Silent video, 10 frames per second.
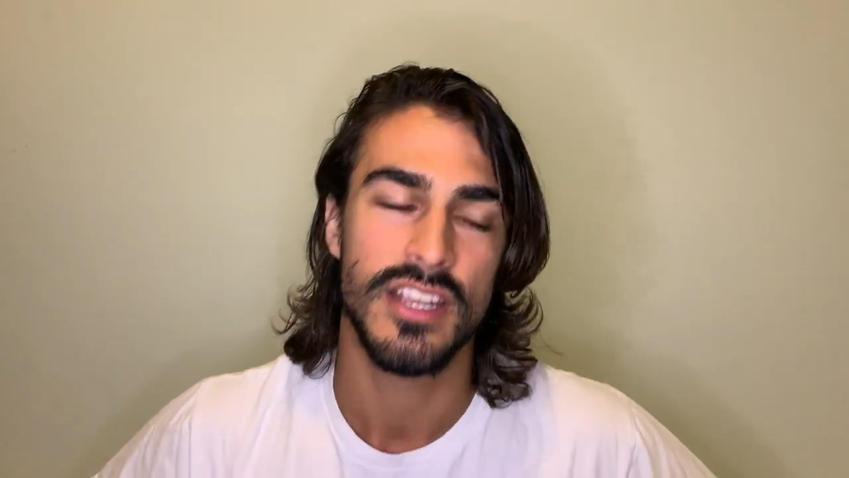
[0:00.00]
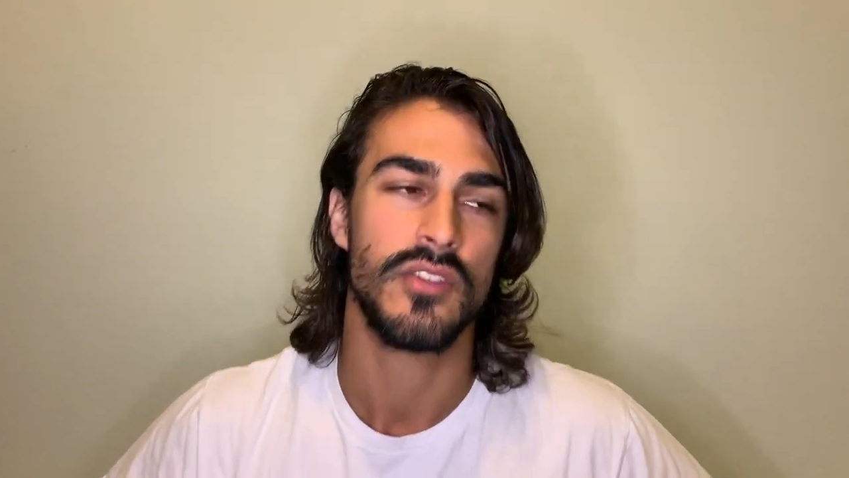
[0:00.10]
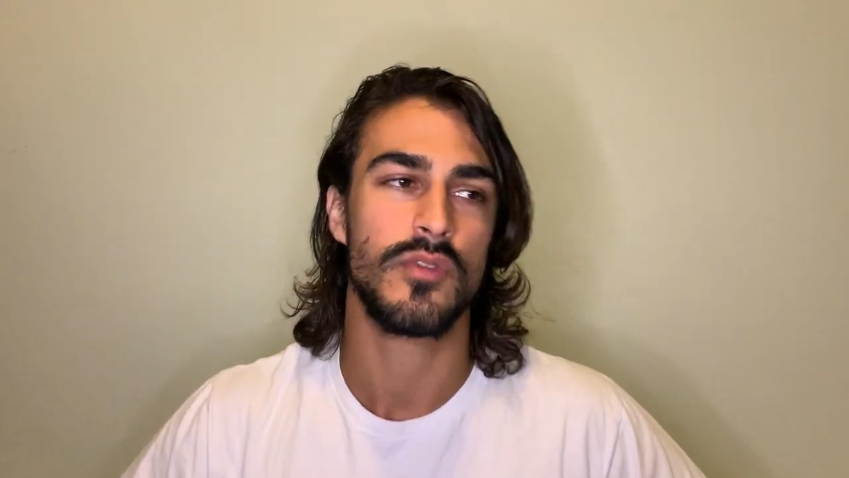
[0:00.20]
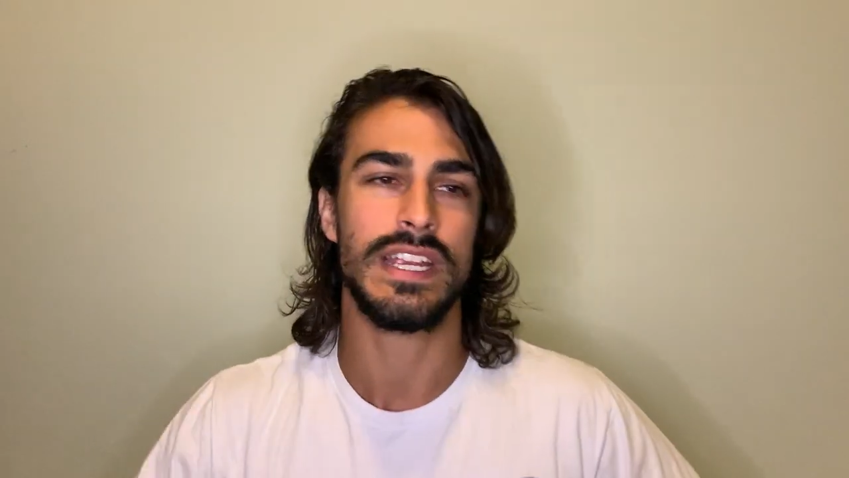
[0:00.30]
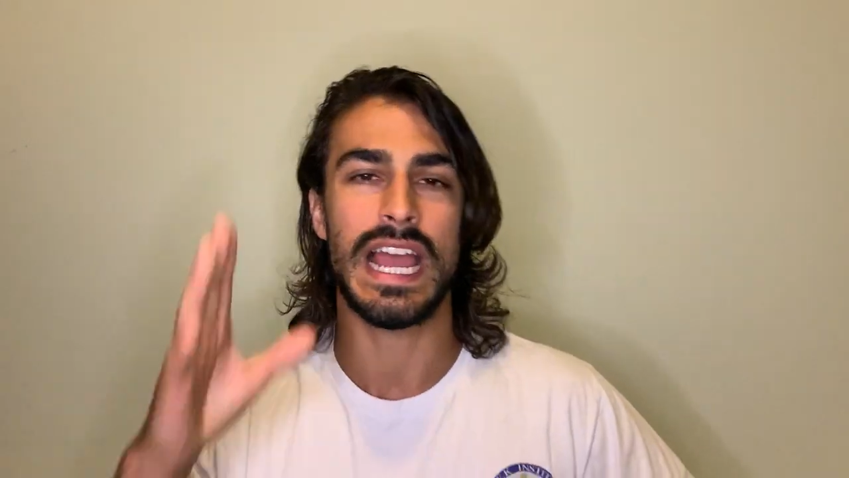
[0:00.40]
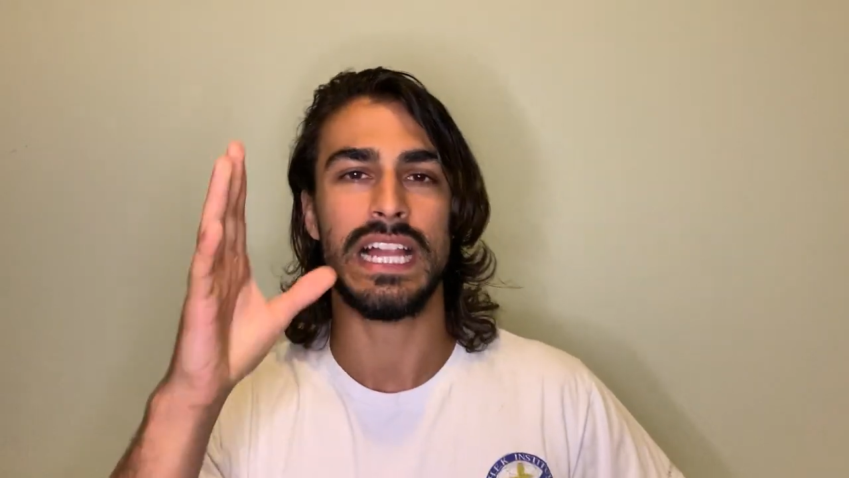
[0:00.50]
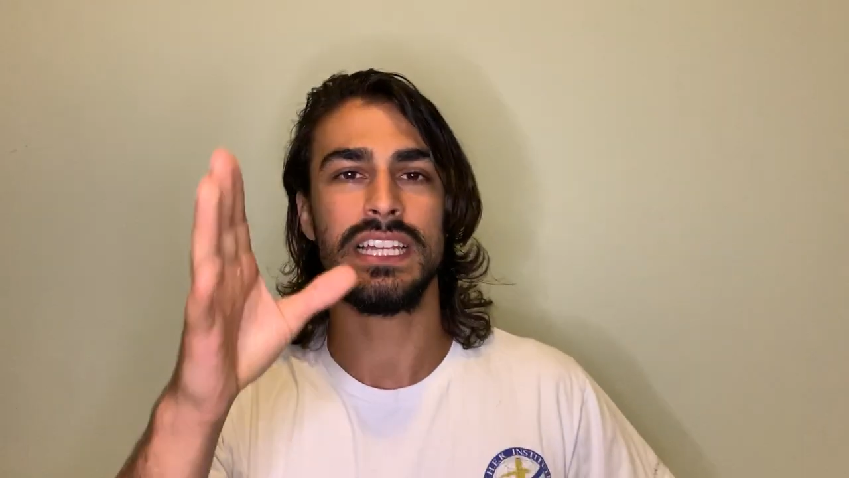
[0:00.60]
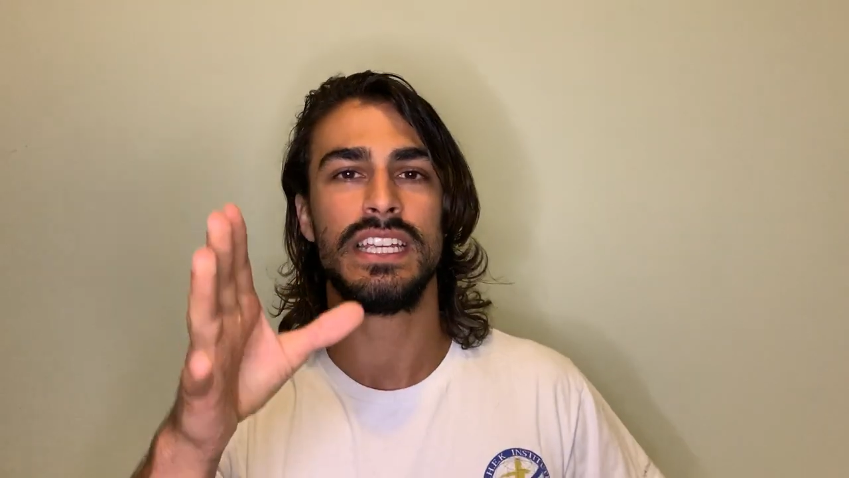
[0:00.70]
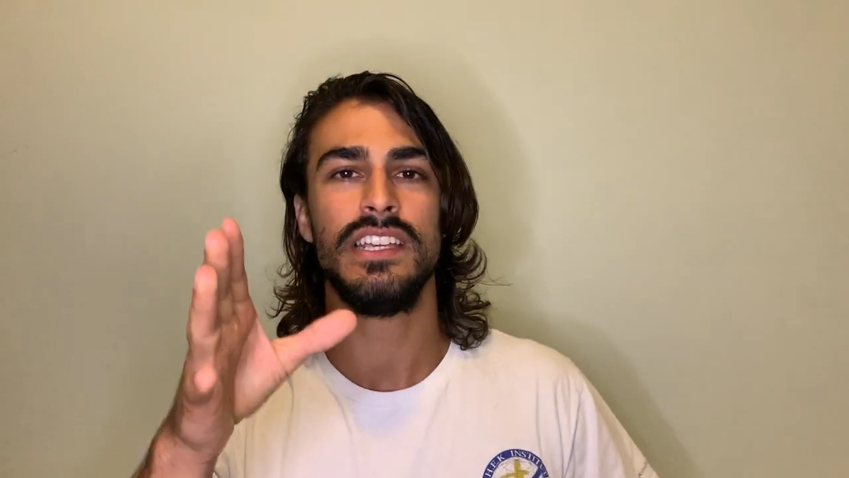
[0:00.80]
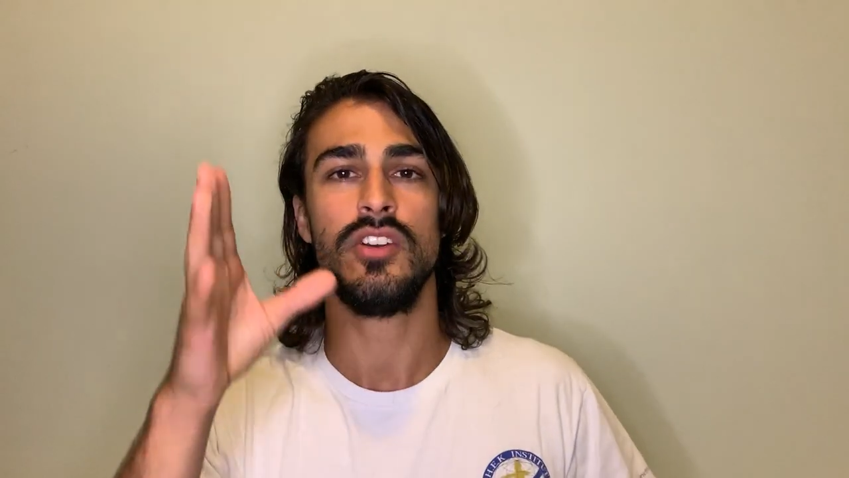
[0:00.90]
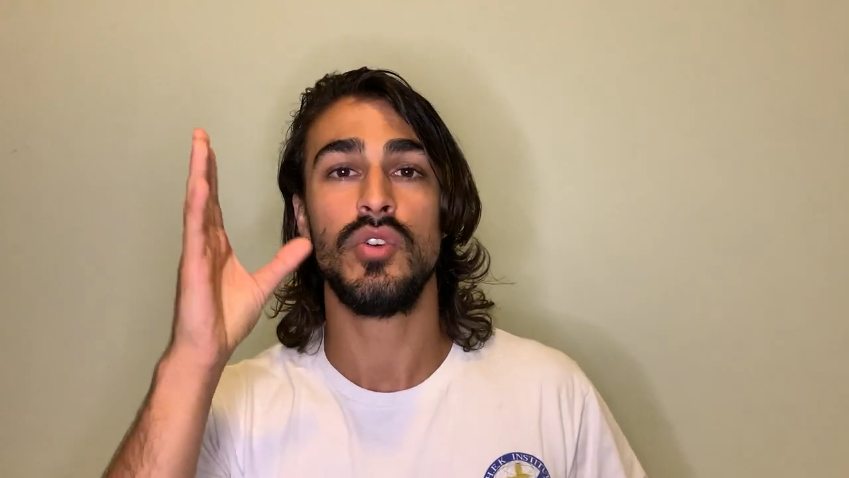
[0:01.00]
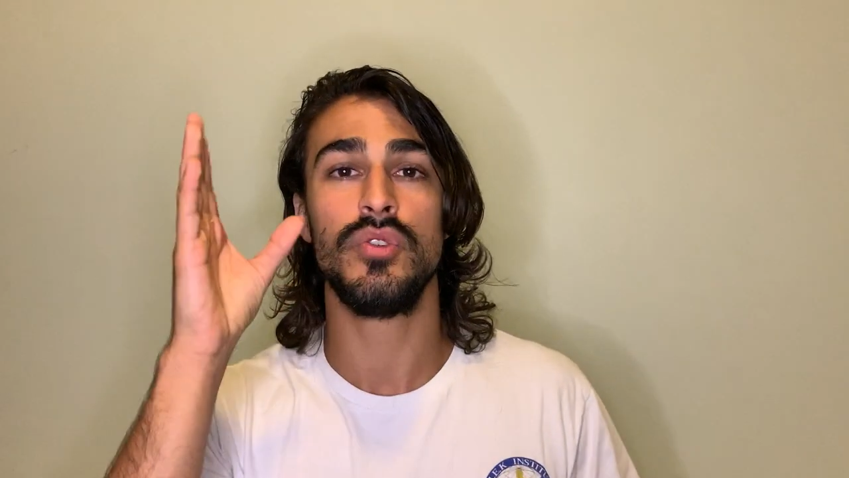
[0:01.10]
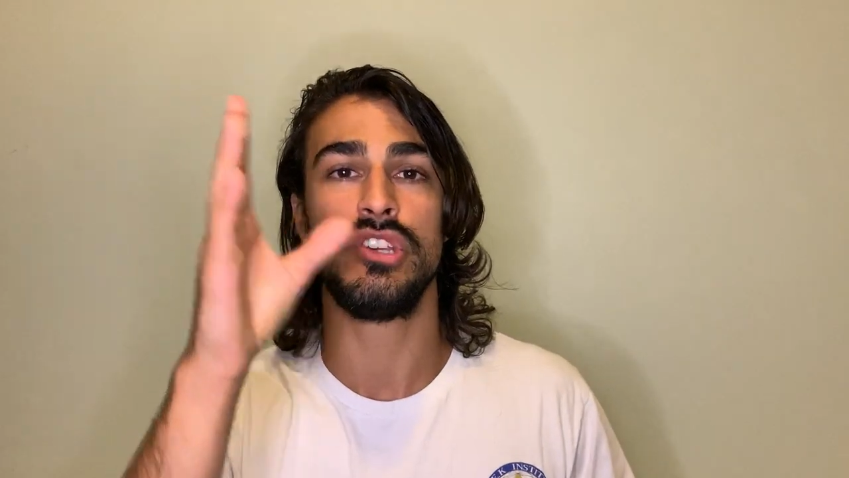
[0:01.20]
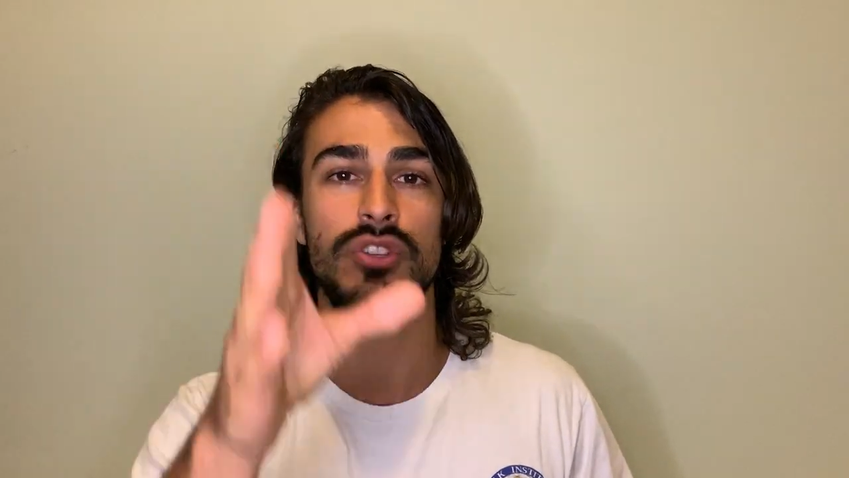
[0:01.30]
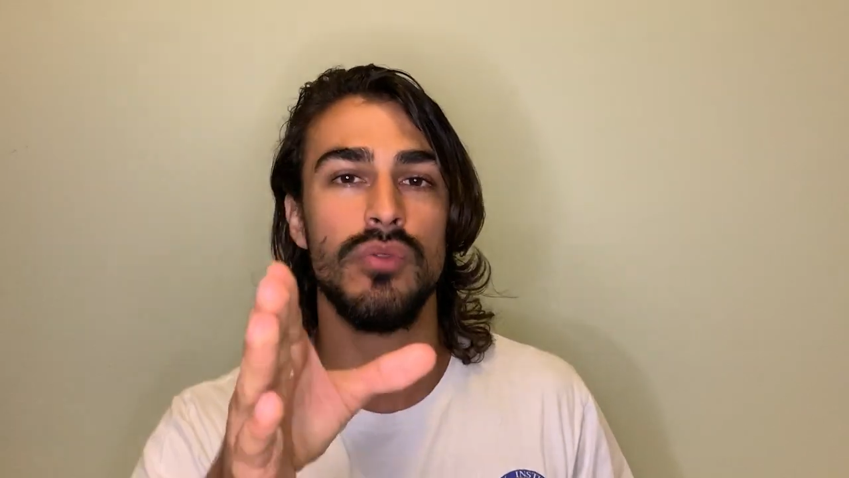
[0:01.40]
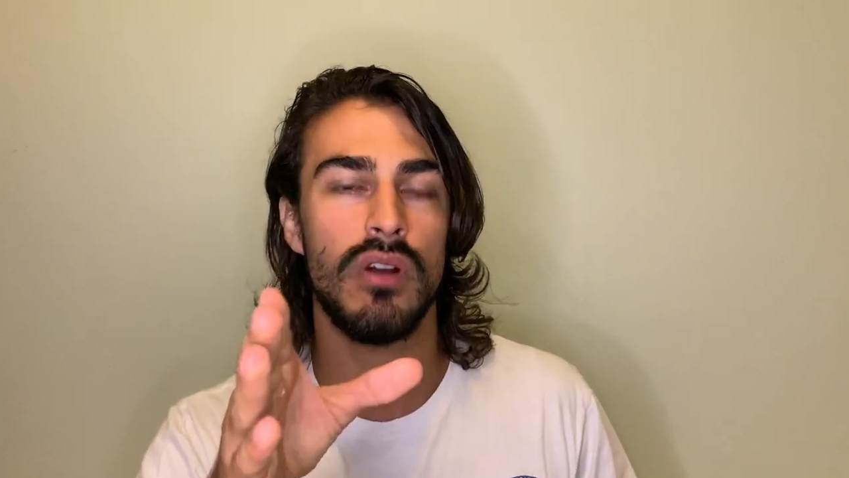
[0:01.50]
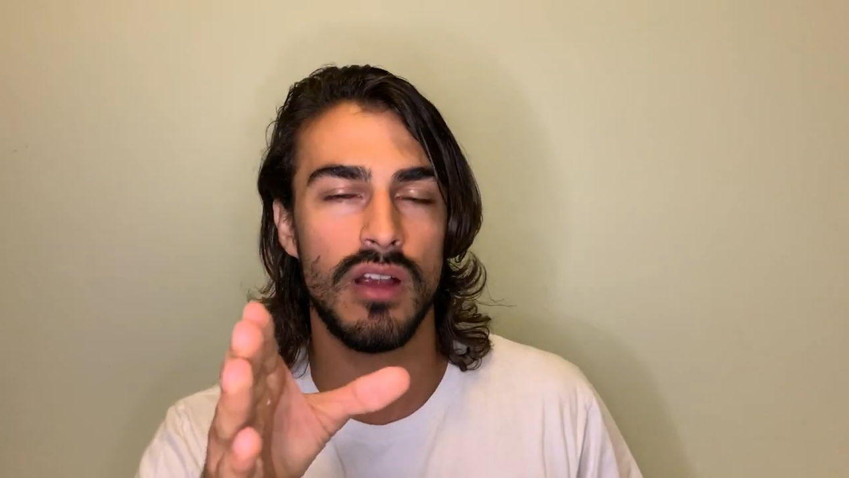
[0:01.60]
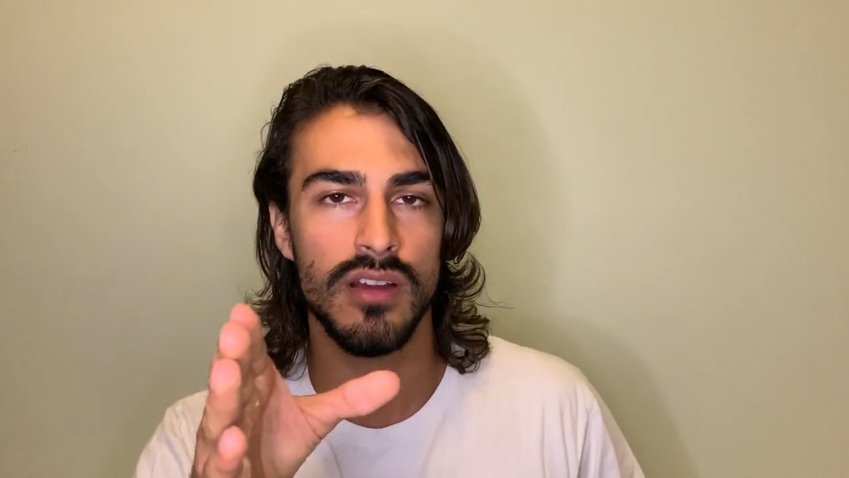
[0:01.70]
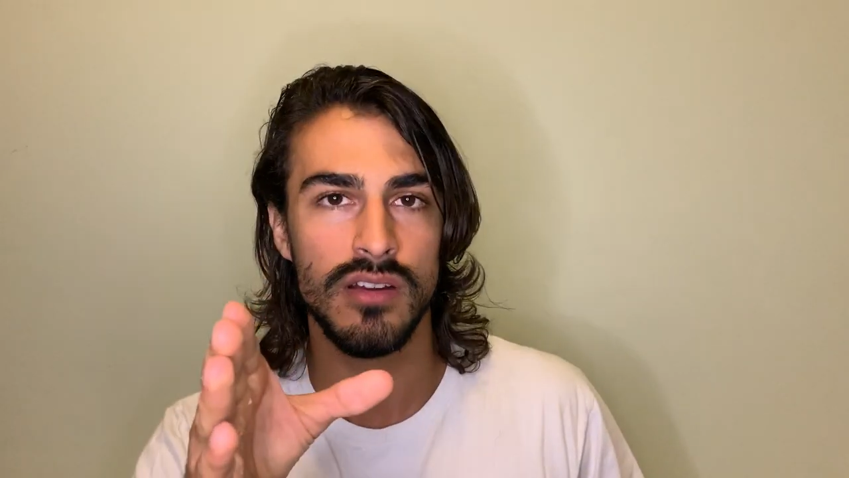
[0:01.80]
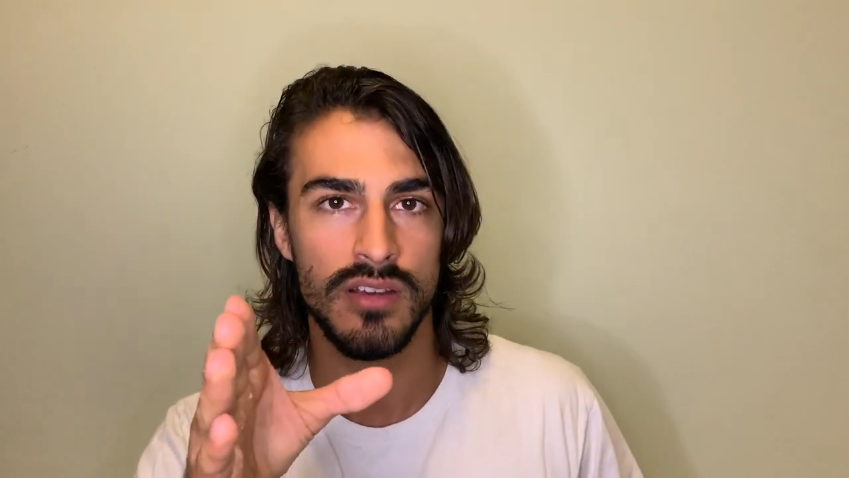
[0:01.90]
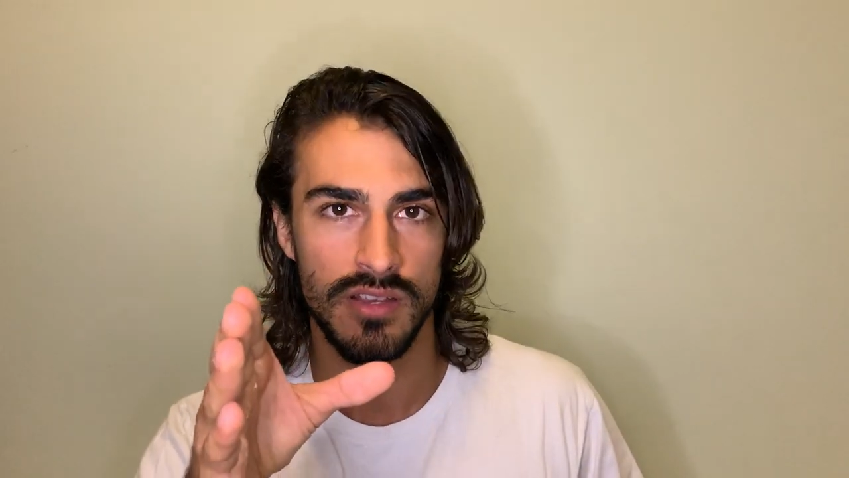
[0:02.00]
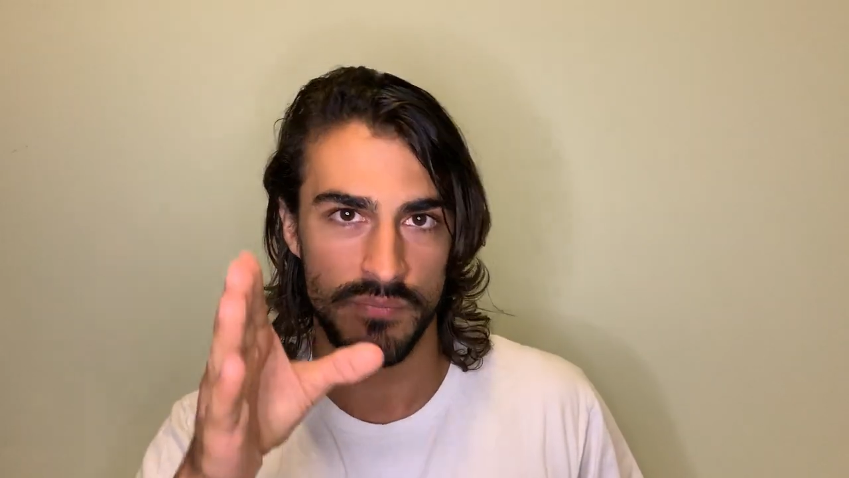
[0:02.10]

Reality, who you are,